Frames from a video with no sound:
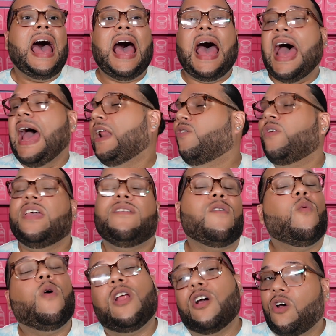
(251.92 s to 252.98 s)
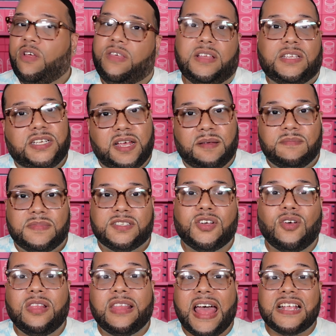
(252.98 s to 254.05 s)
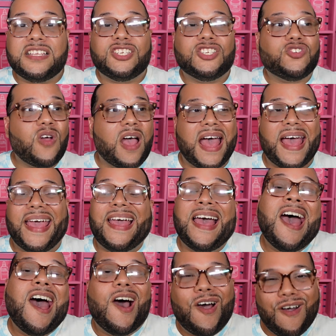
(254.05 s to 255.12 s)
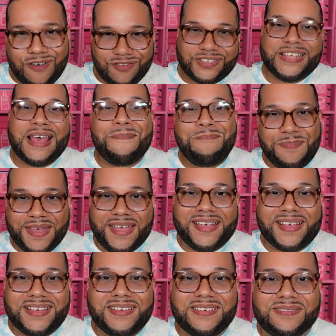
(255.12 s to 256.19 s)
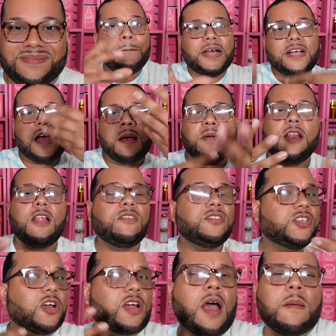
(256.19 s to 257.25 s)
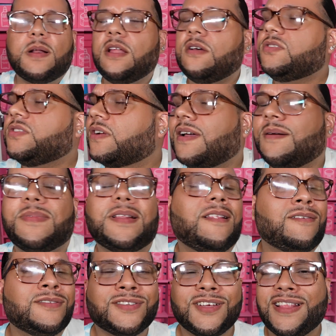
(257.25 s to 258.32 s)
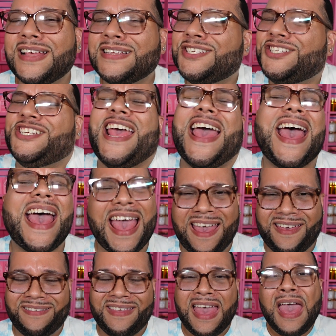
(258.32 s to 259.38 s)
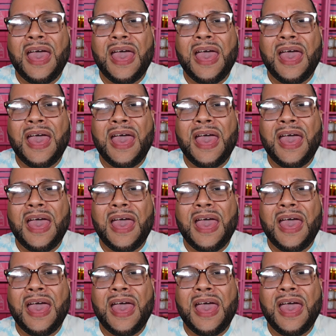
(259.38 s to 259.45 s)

I don't even wanna go to the gym. So let's try Ozempic. But come closer, come closer, come closer, let's chat.